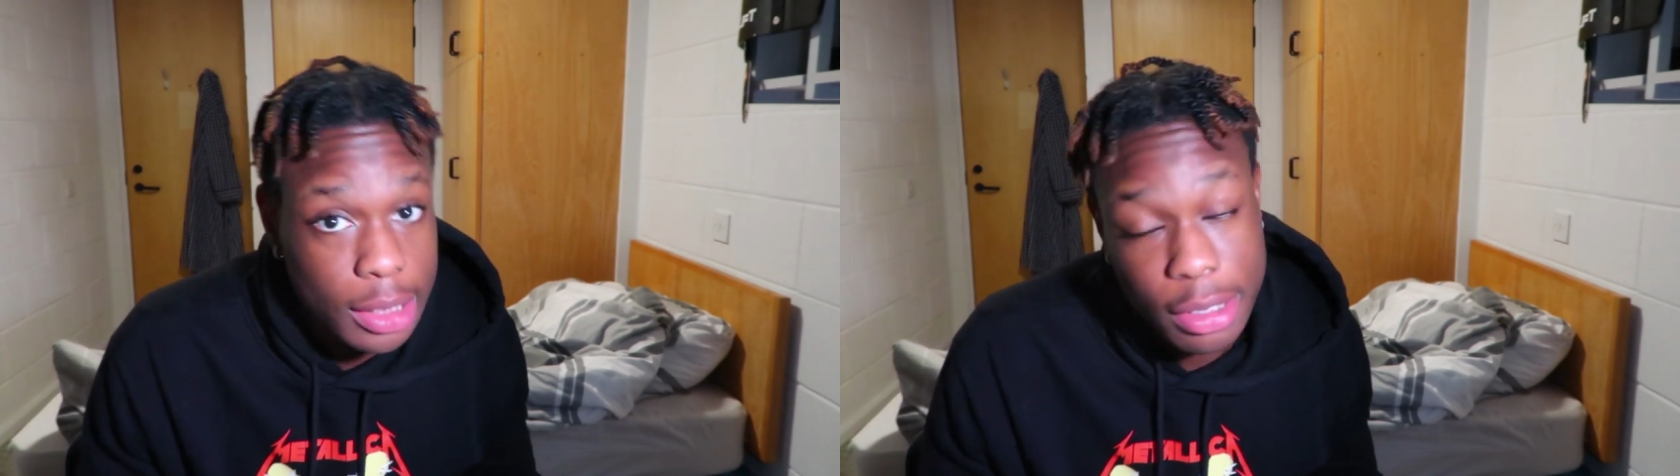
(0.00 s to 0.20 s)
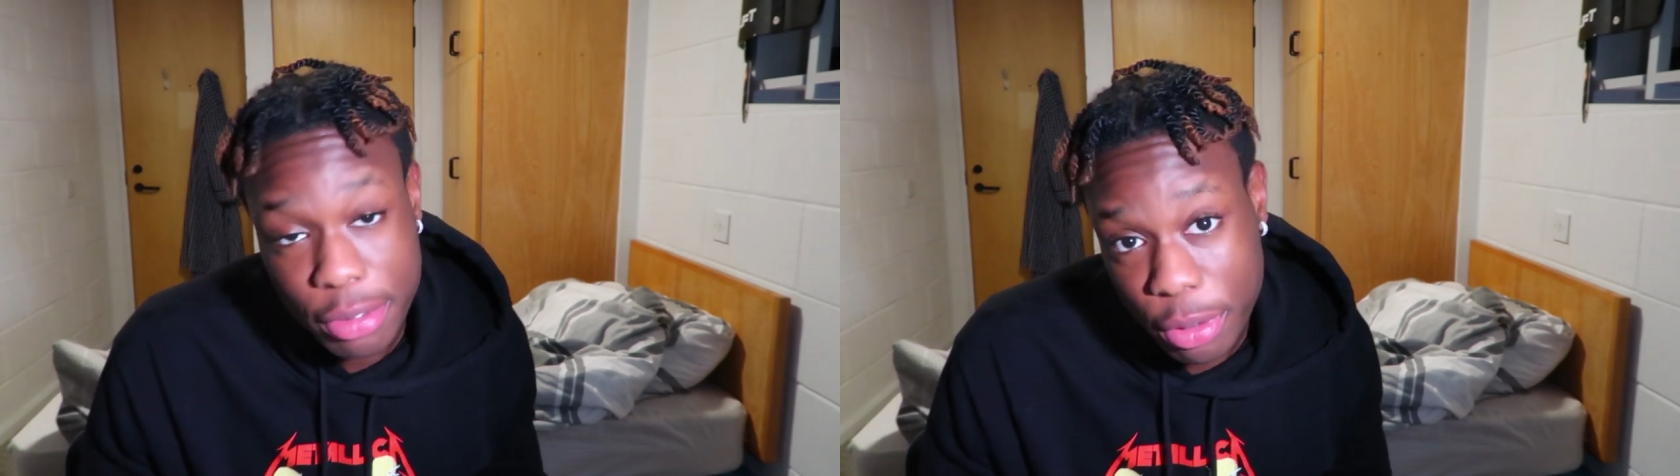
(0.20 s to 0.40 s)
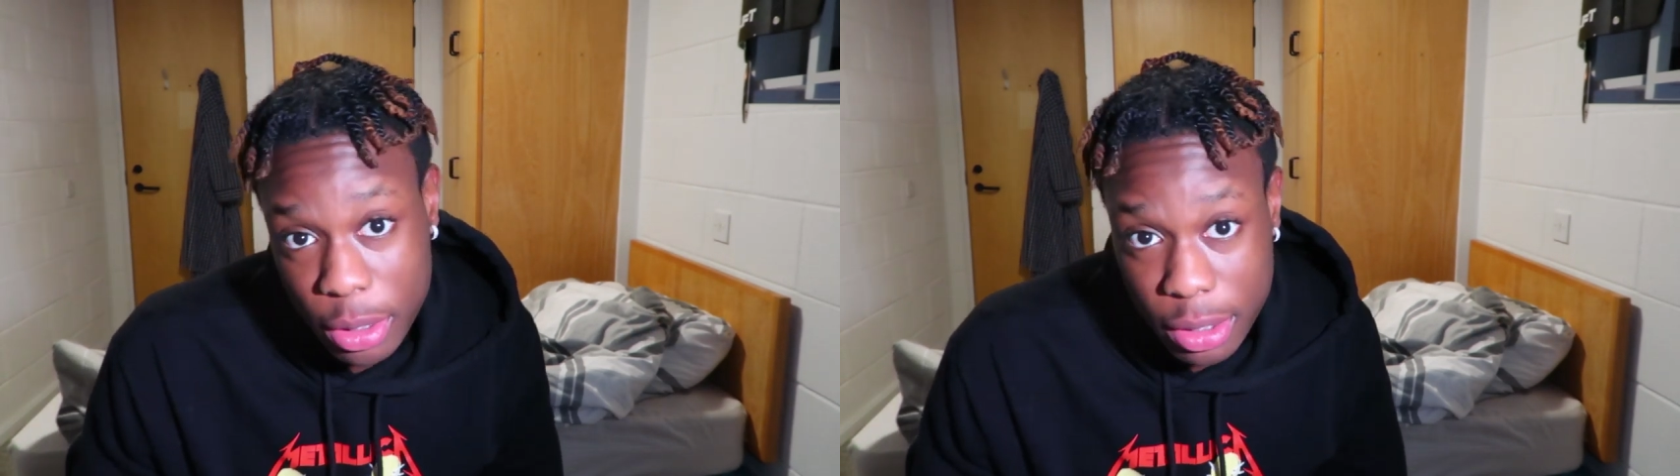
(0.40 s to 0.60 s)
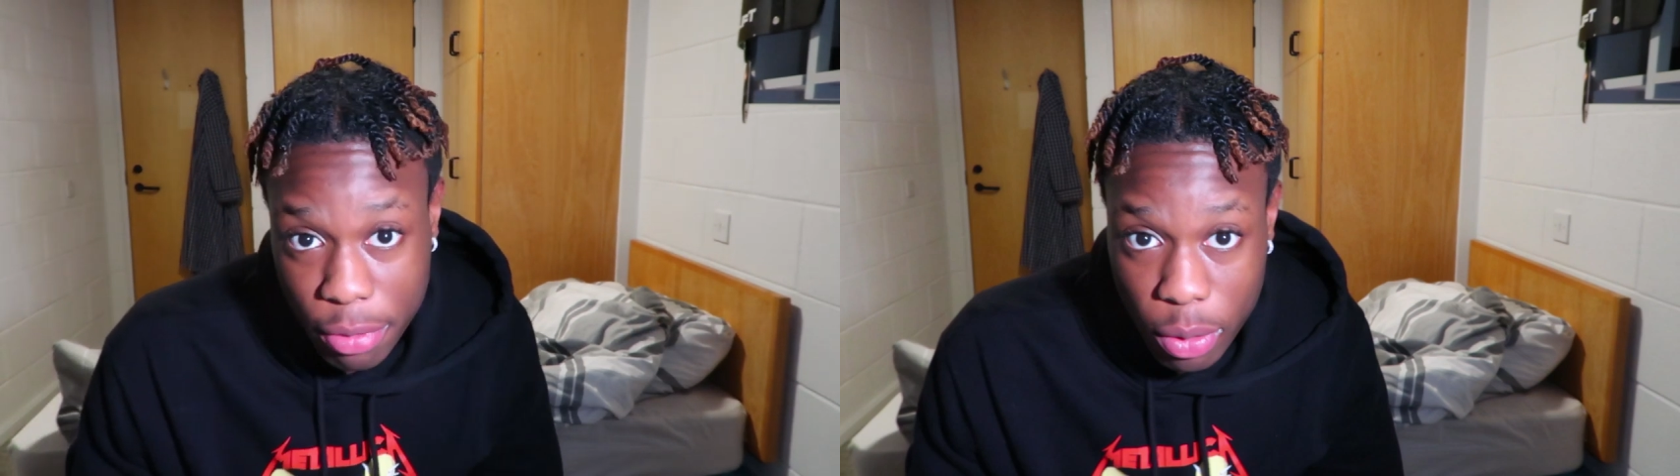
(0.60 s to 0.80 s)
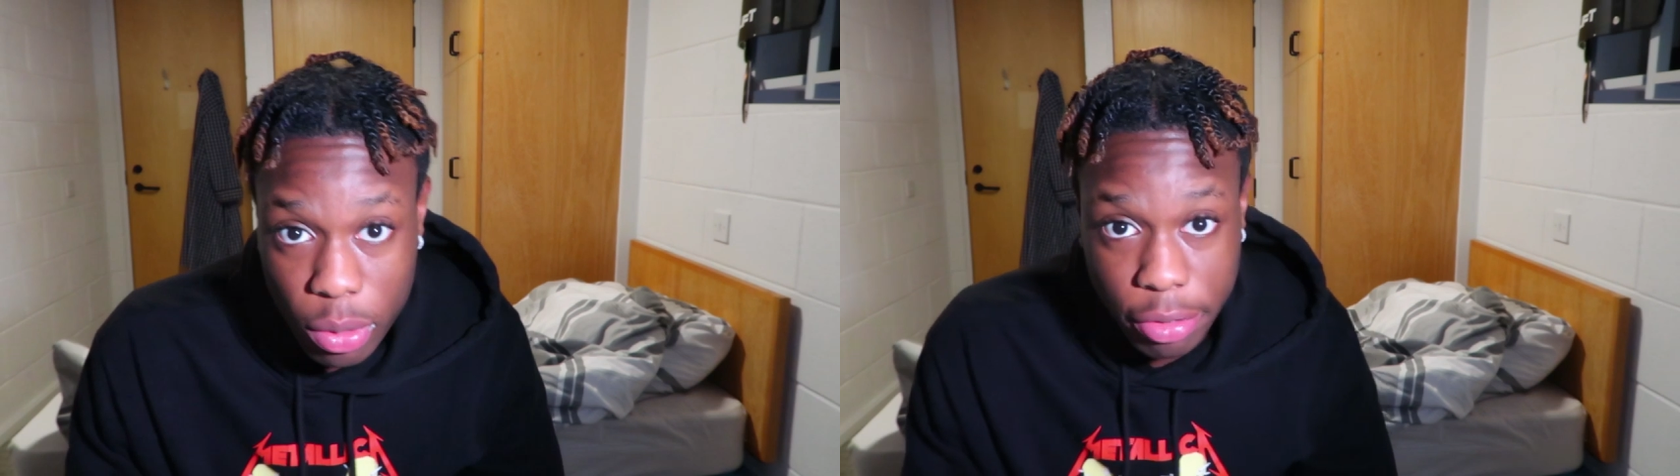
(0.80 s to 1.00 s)
Let's see if we can pull up
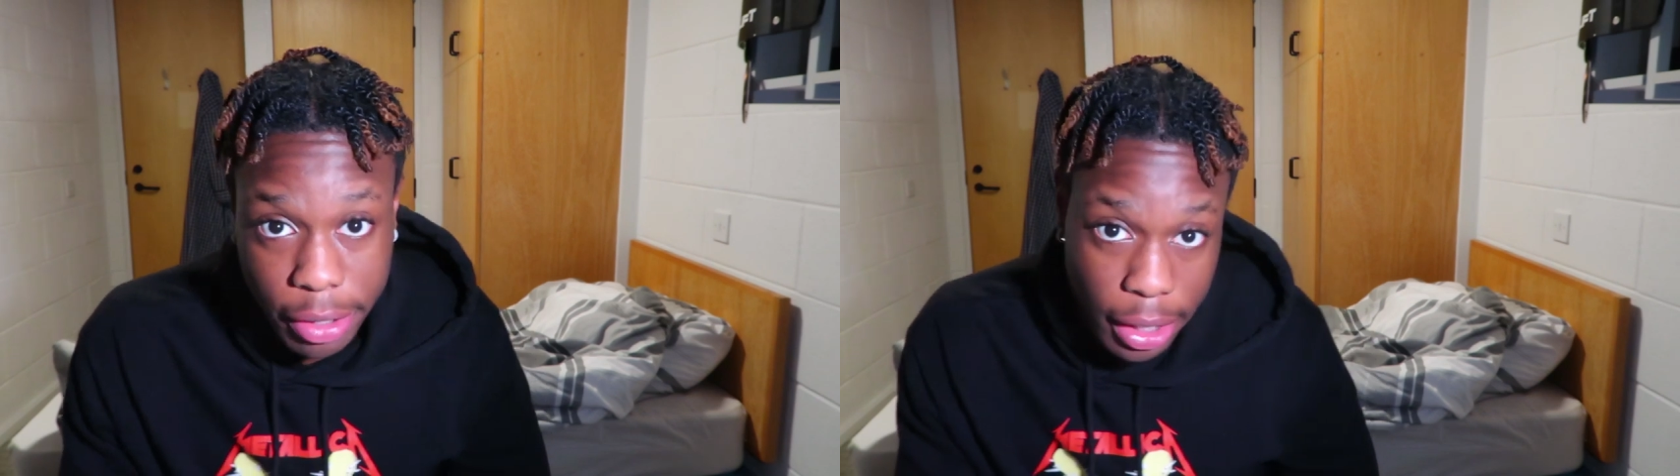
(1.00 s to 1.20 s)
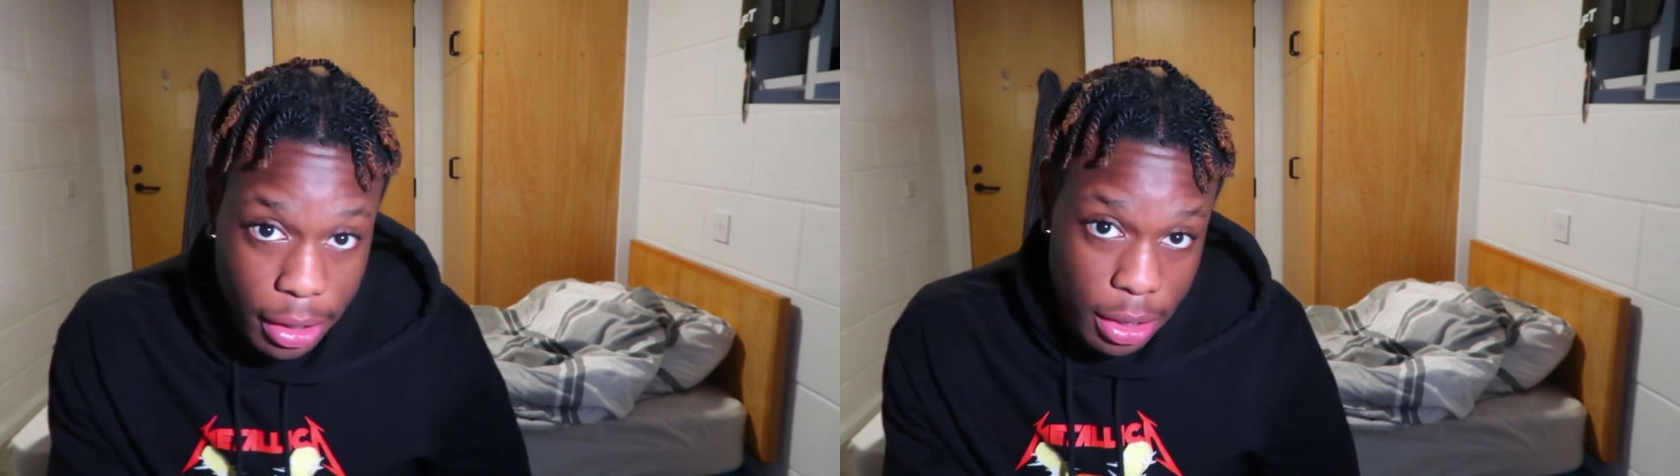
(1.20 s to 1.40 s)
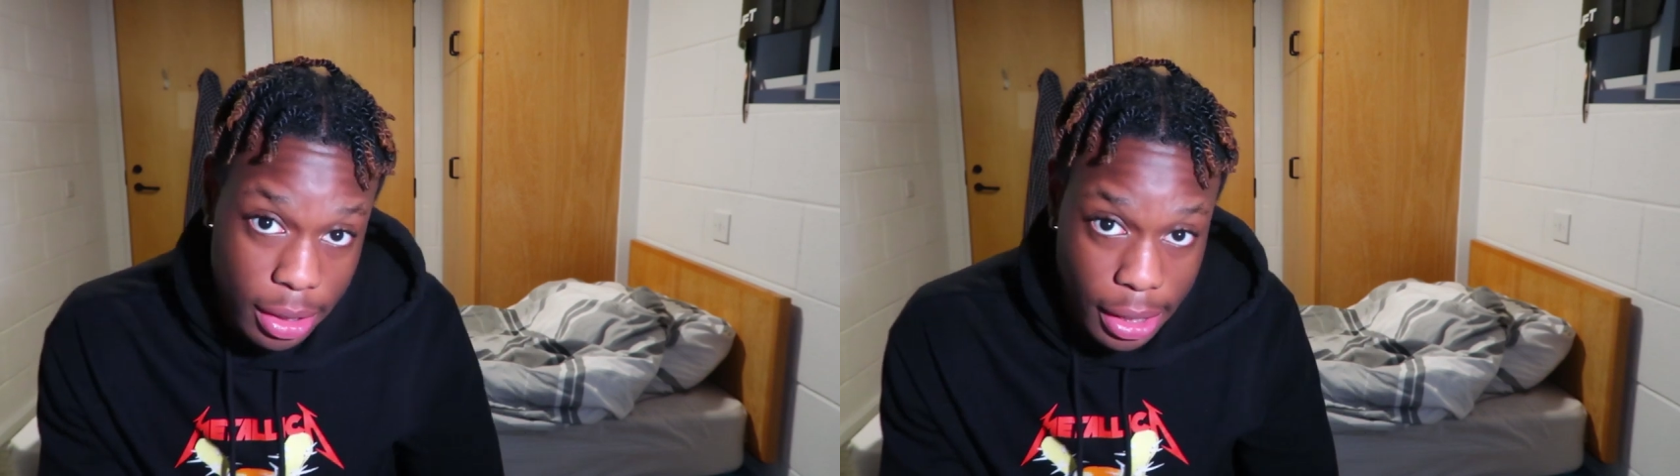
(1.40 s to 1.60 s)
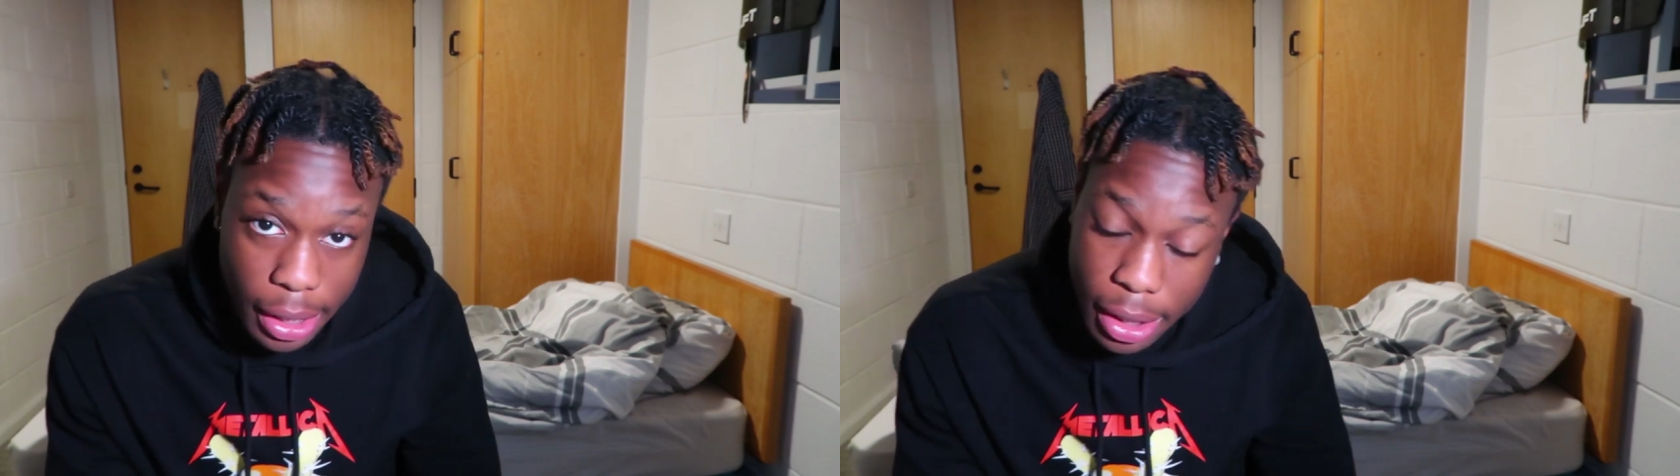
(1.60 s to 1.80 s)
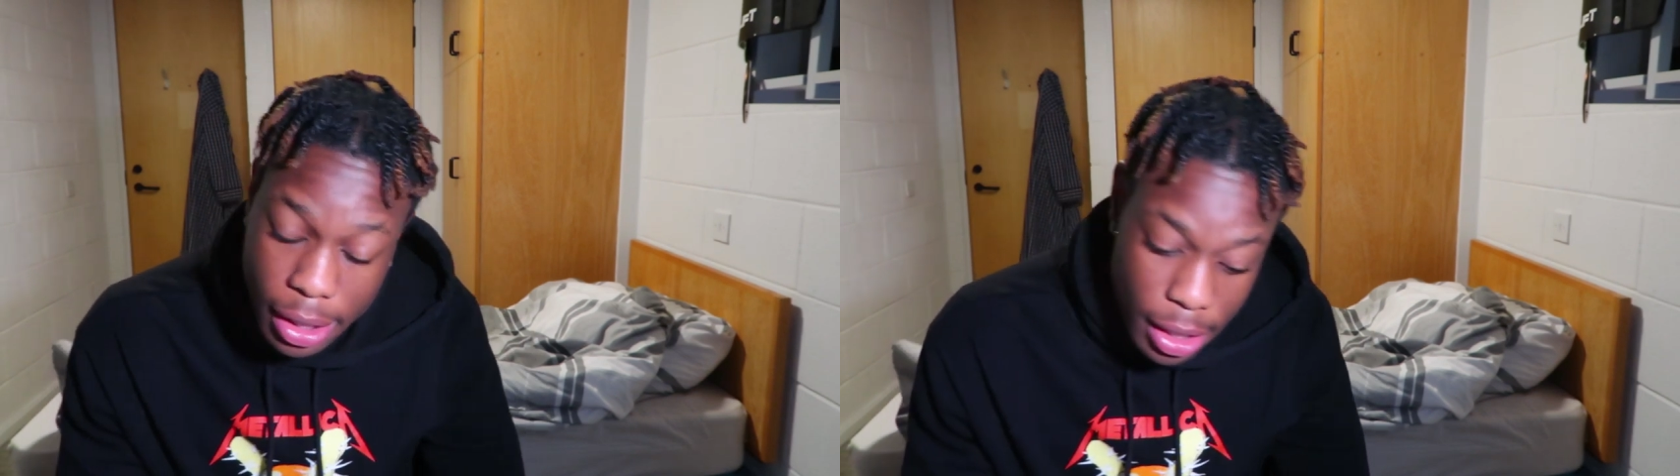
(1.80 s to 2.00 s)
something for Wolfgang, you
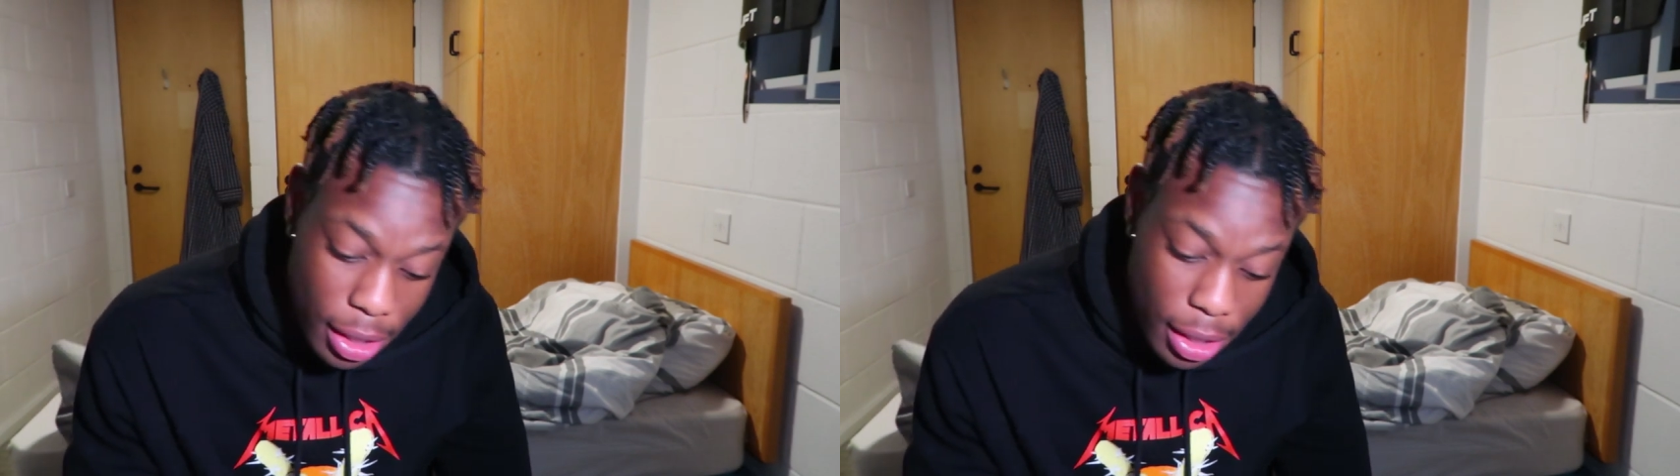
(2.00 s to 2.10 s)
dig?